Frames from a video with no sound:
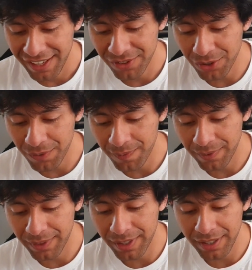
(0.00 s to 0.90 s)
So
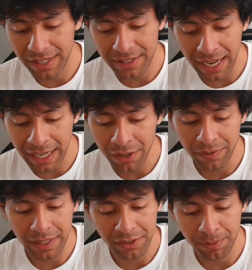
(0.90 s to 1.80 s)
the design of
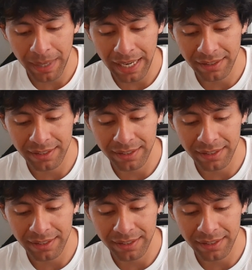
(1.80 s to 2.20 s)
these bikes